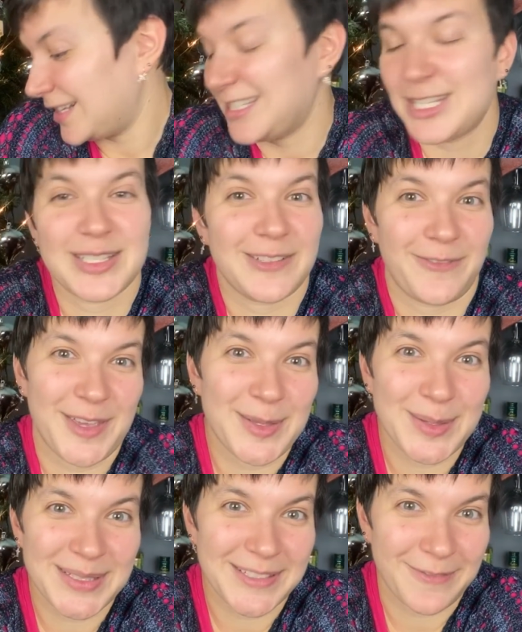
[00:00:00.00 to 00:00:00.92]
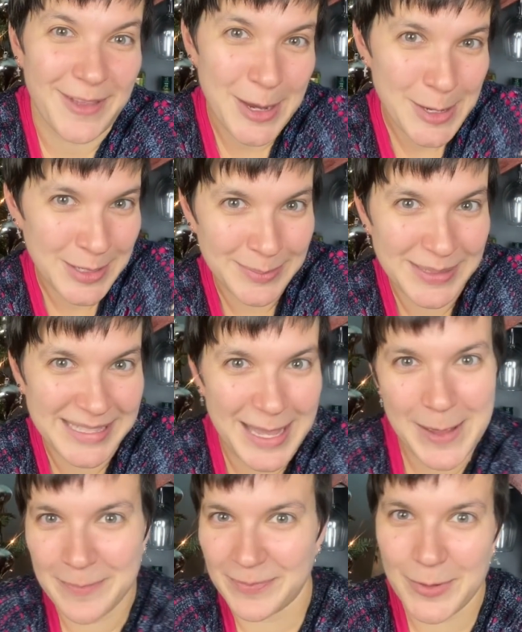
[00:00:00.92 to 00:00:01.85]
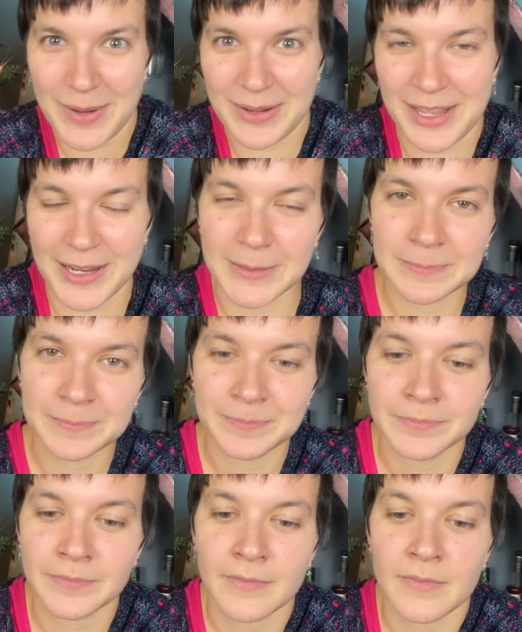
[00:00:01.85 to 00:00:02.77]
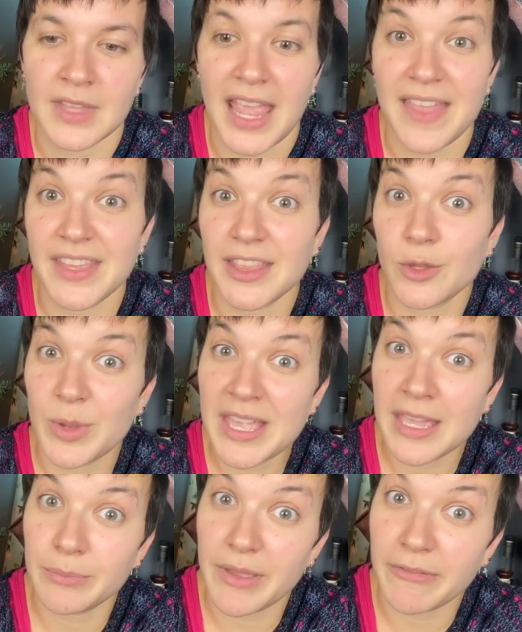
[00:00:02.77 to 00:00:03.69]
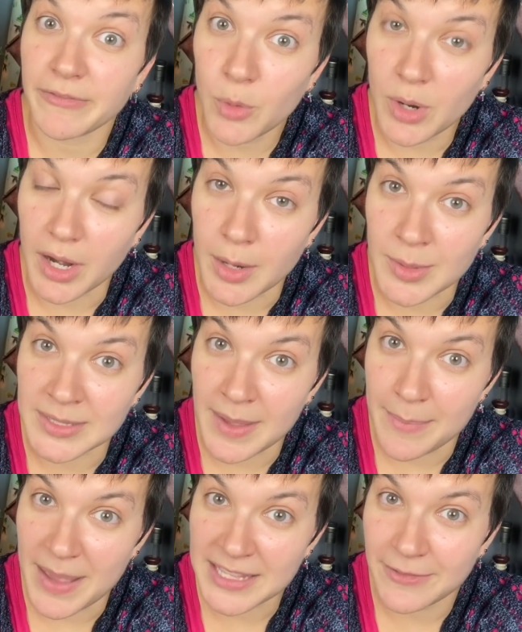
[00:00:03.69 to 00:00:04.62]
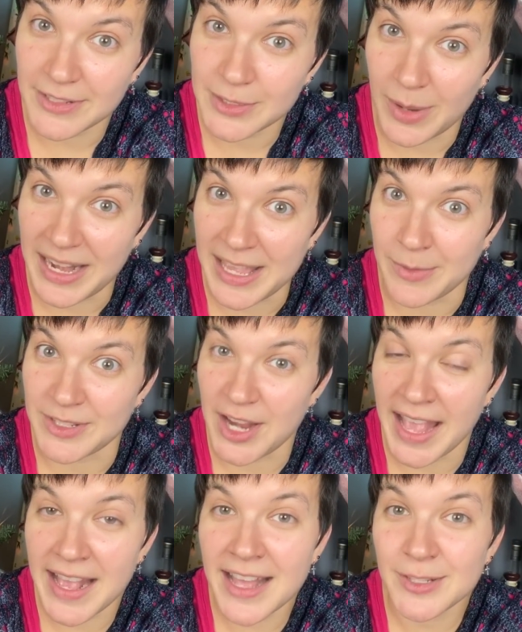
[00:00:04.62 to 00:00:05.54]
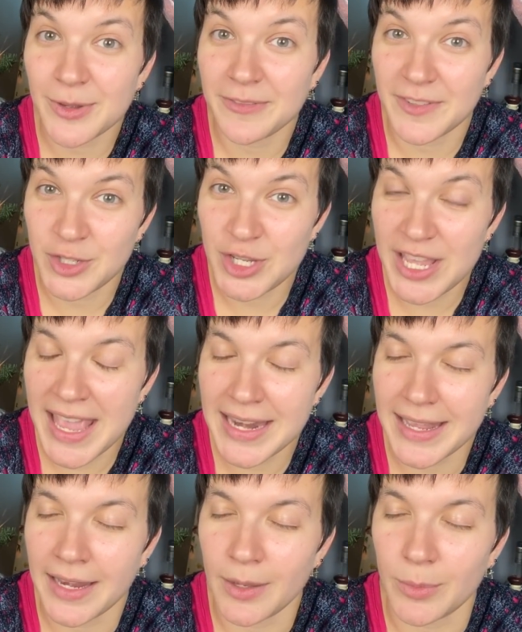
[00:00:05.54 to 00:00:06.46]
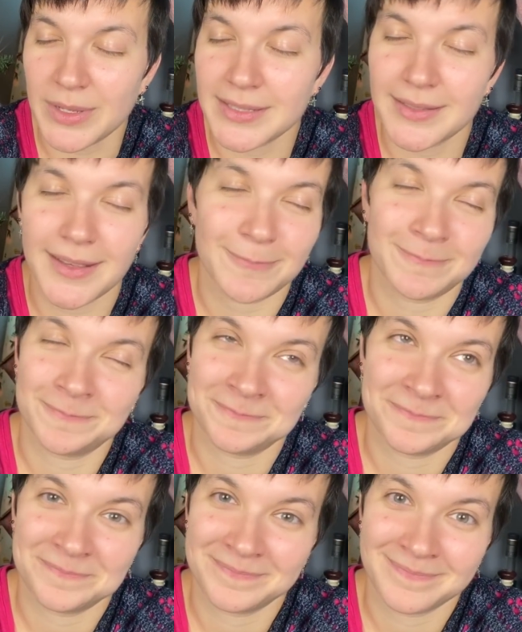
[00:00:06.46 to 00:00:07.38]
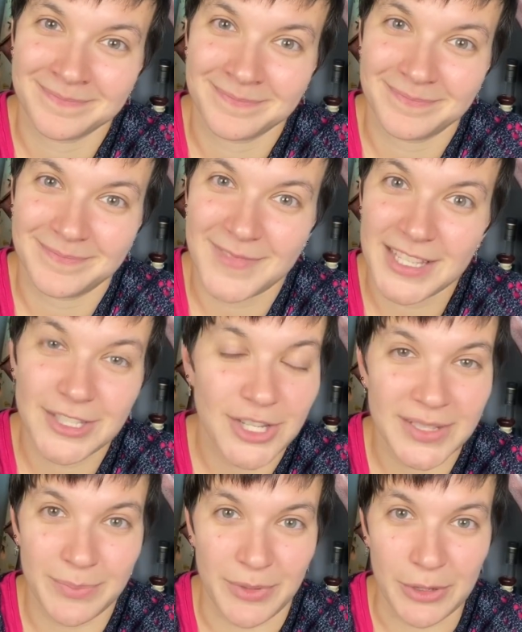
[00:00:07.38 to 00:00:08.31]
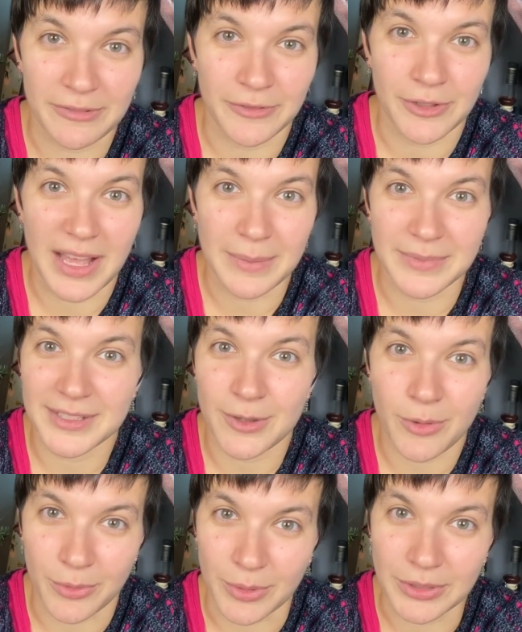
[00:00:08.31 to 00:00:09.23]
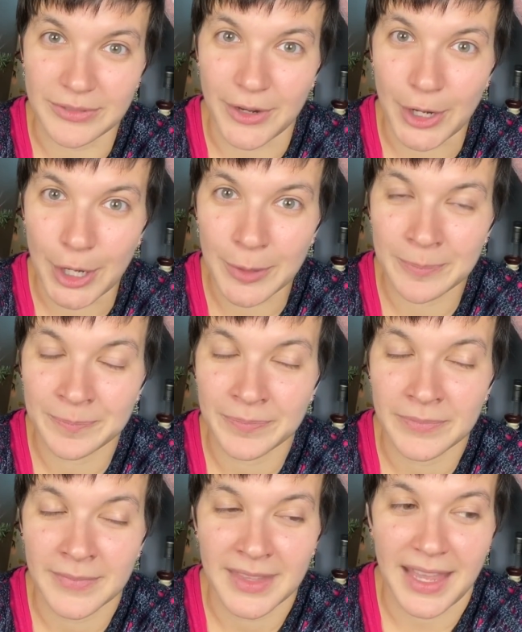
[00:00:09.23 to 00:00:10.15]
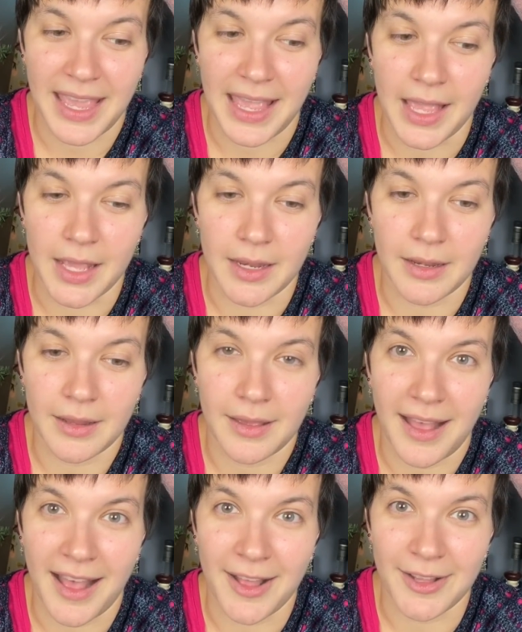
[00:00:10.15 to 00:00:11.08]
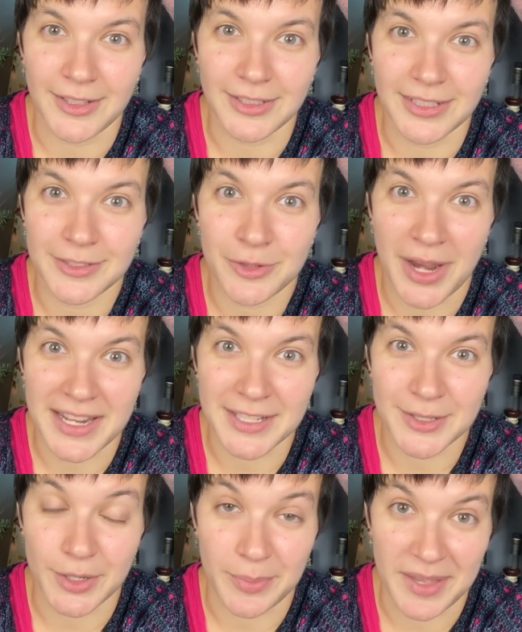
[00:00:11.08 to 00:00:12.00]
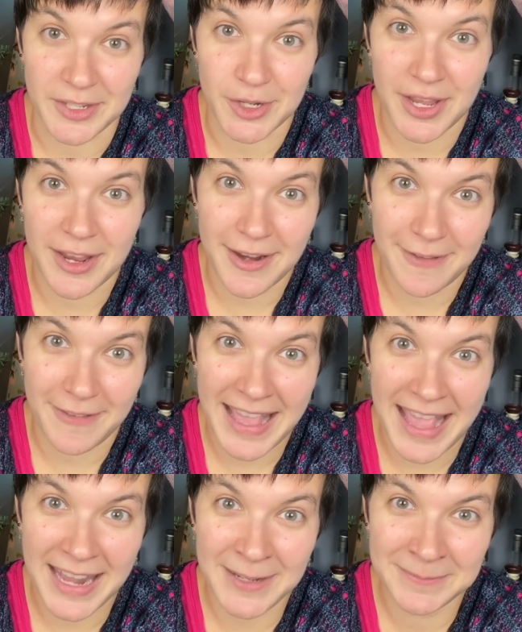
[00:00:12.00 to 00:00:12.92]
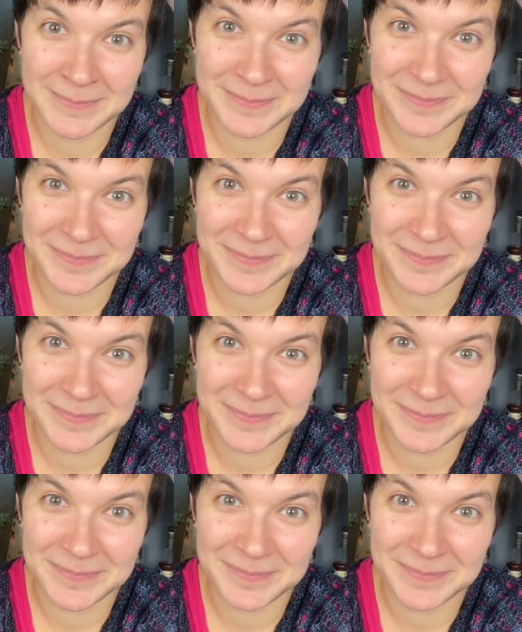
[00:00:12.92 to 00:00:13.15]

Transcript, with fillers: it just feels very Christmassy around here. And then the weekend before was my best friend's wedding, which I got to officiate, and it was just beautiful. I'm so thrilled for her. And I'll try to insert a picture here if I can,